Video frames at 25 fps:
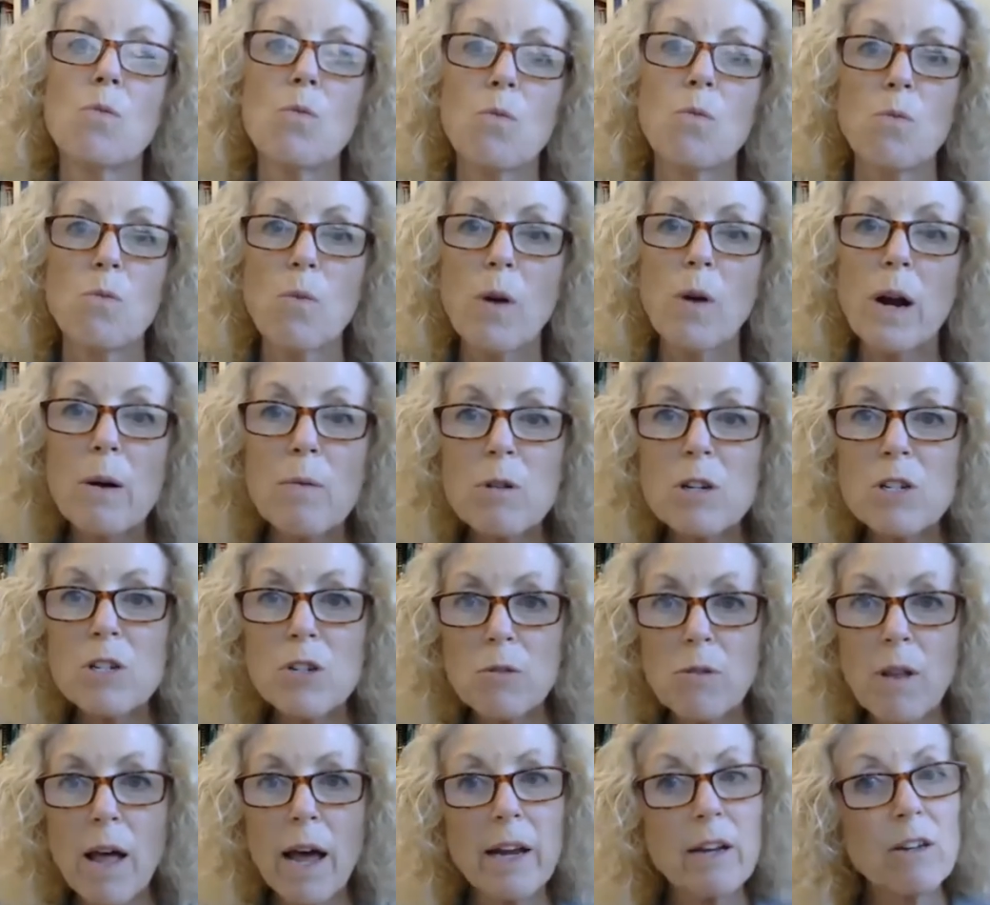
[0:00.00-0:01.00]
Where would
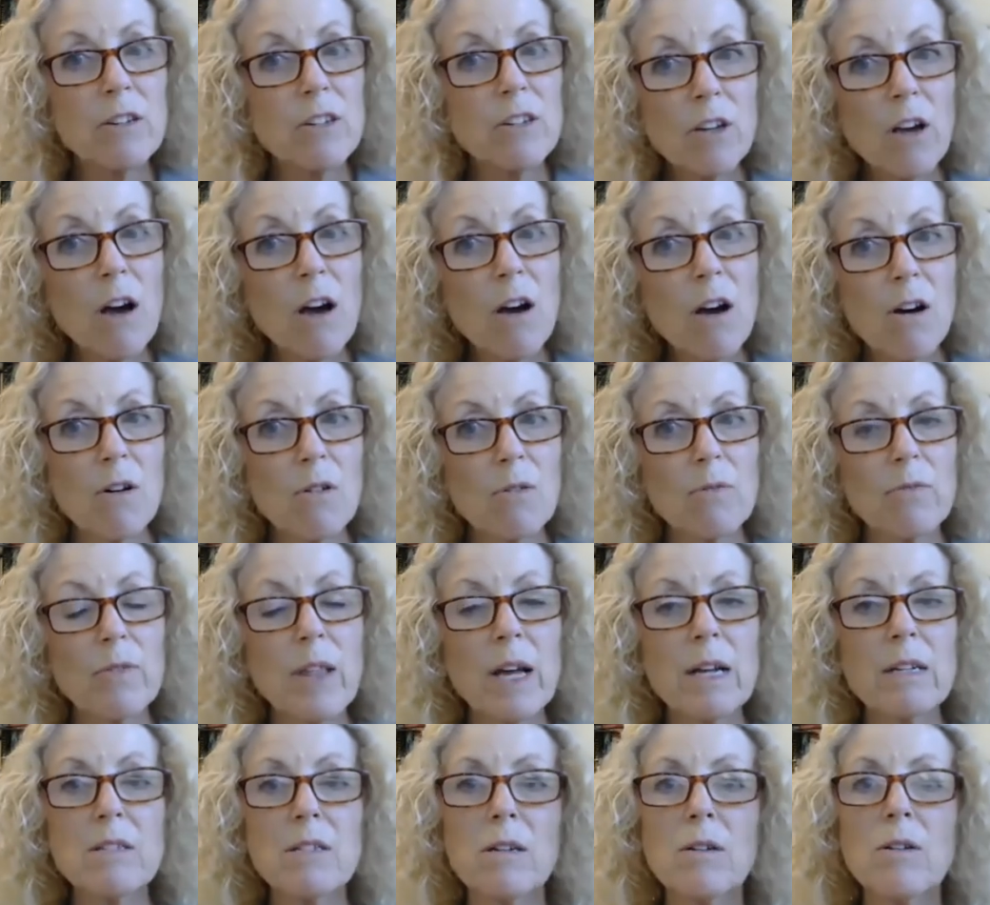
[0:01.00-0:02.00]
you like to go?
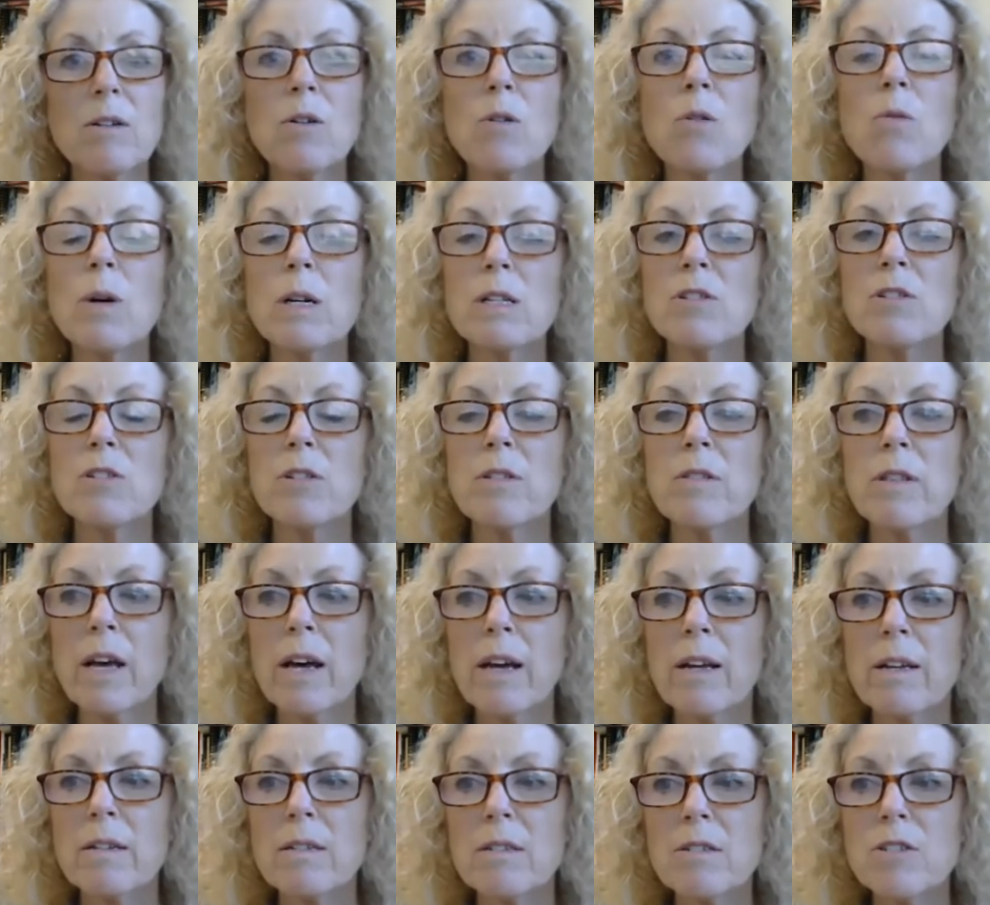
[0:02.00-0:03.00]
That's a question
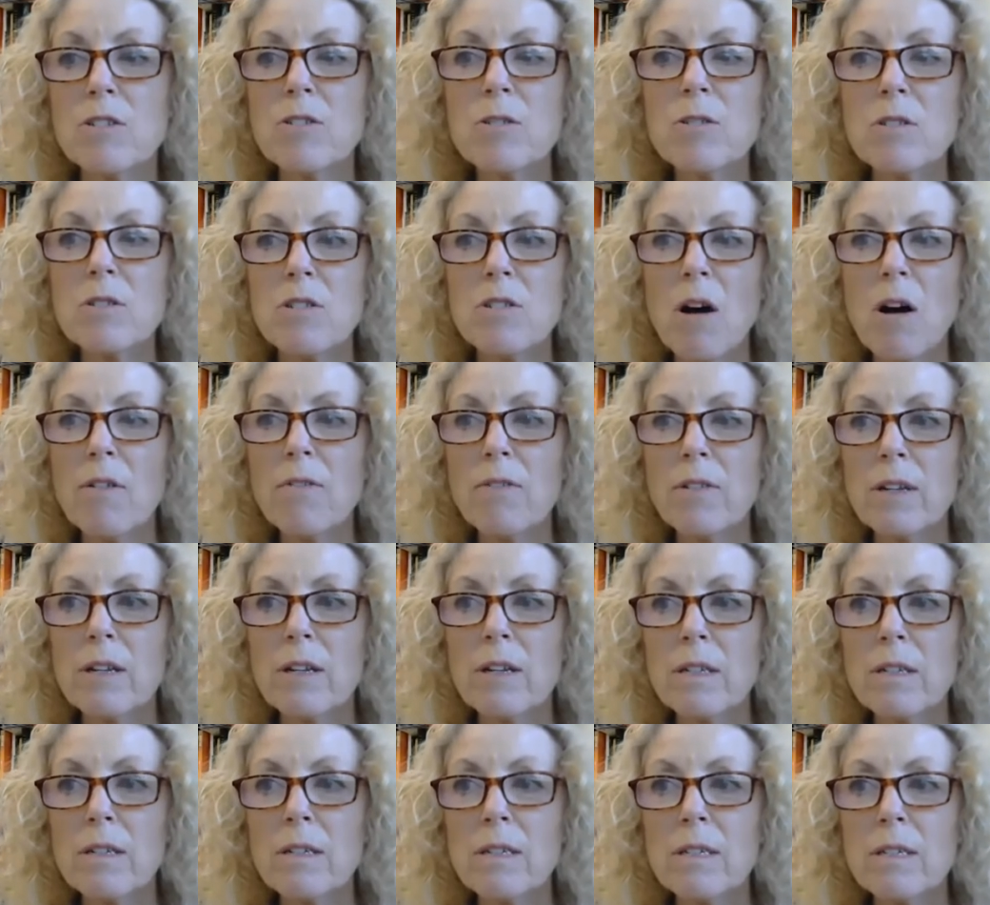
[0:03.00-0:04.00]
that students
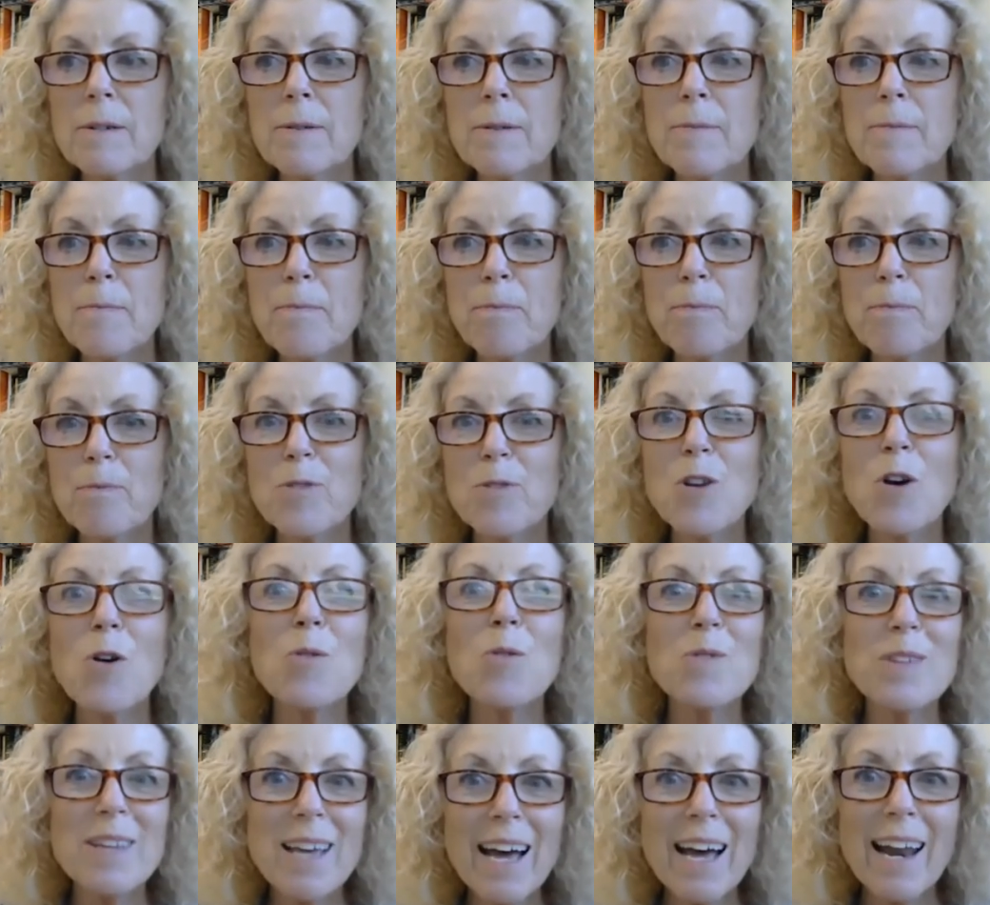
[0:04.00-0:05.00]
often
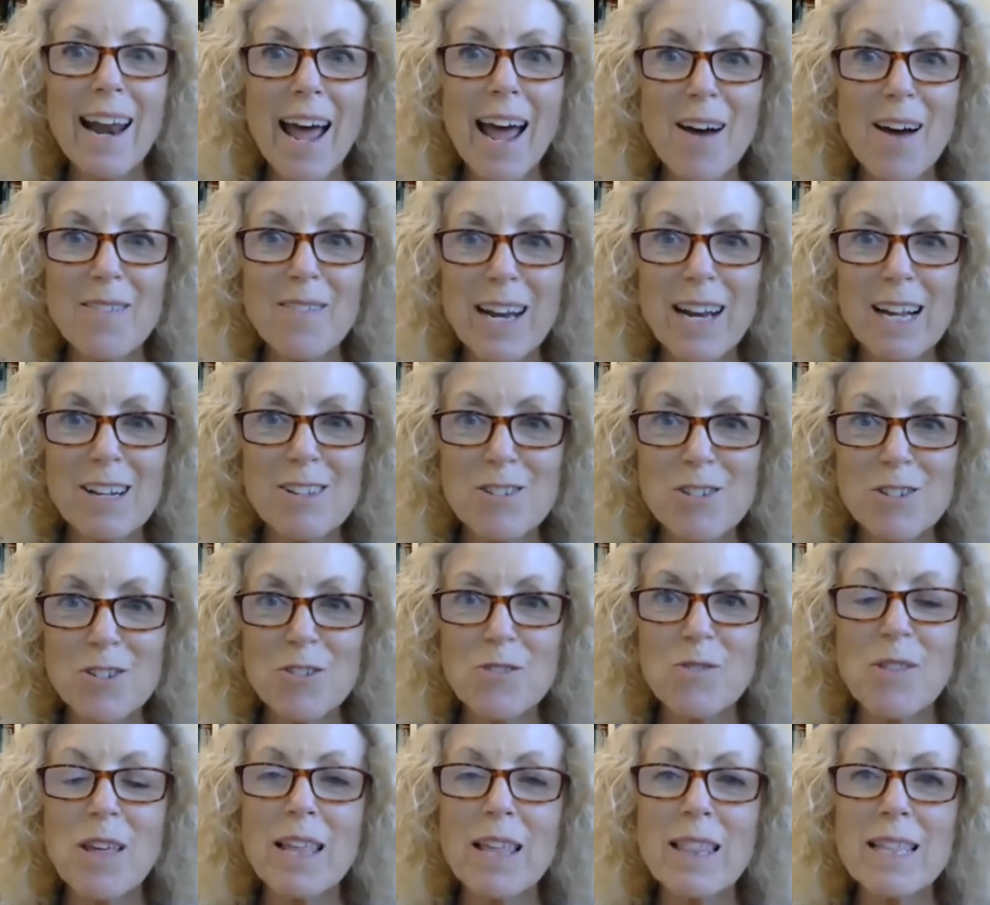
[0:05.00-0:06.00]
don't yet have an answer
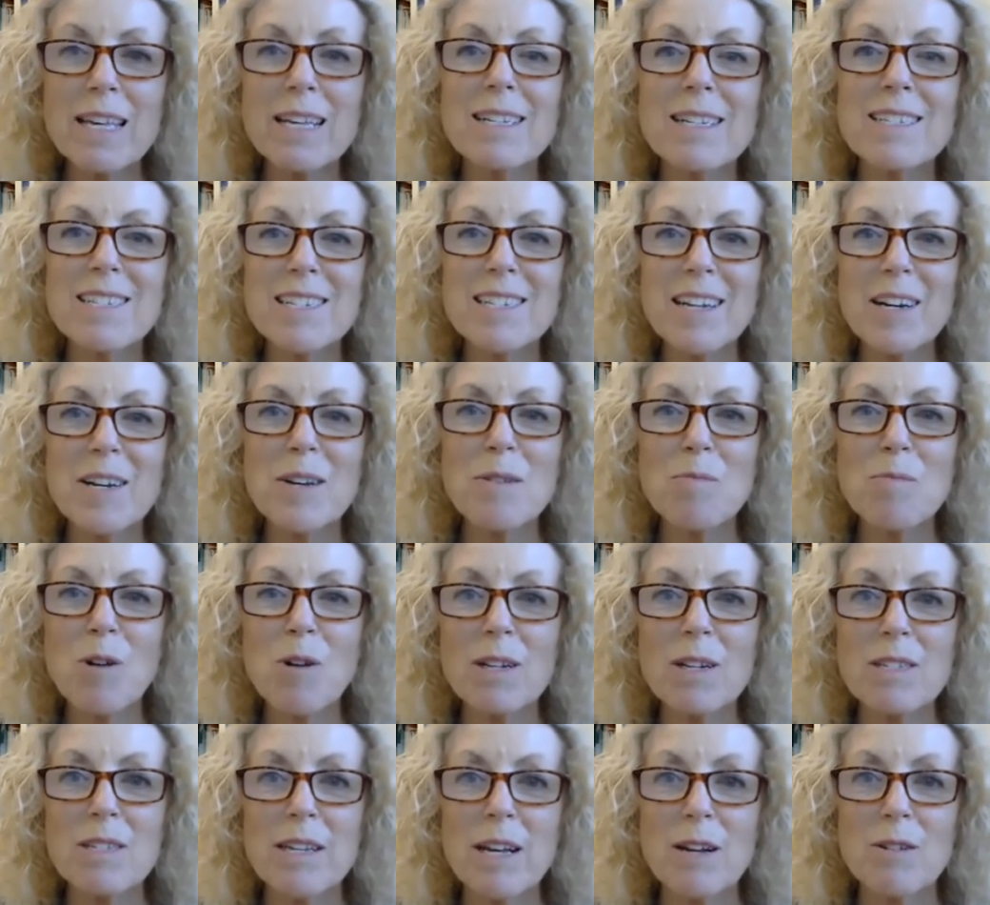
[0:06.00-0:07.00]
to. They think study
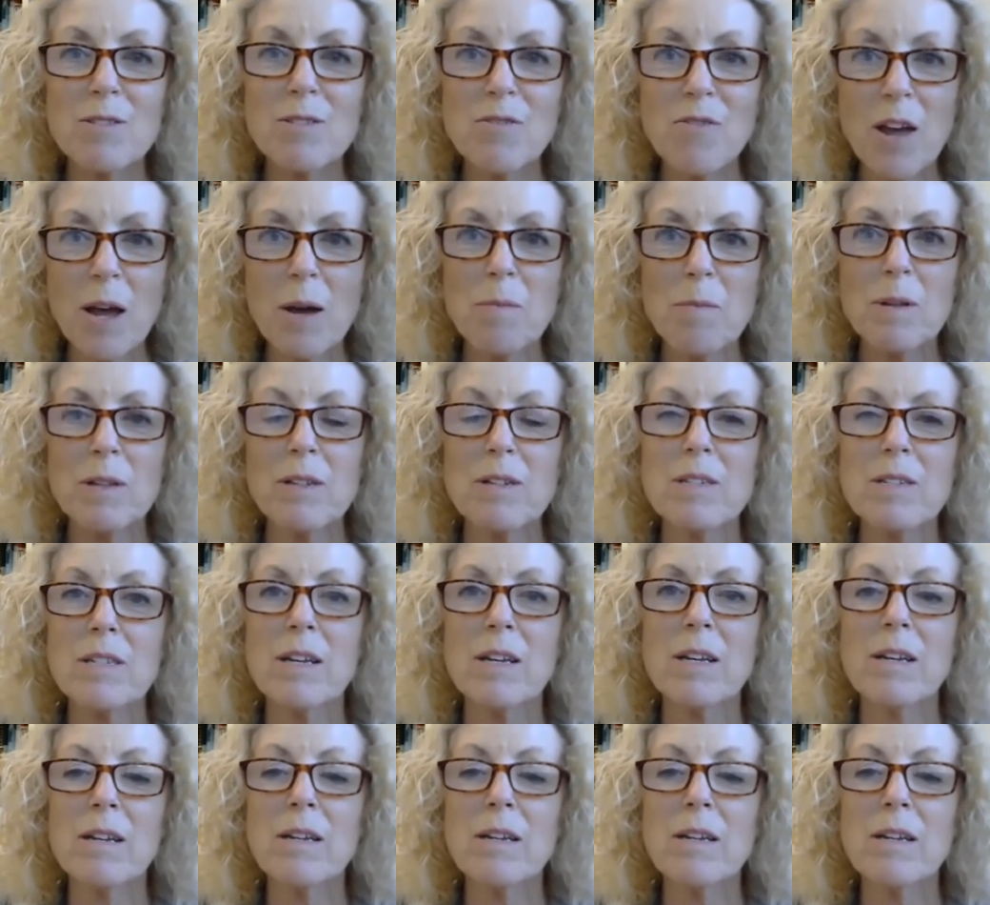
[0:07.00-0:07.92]
abroad sounds fabulous and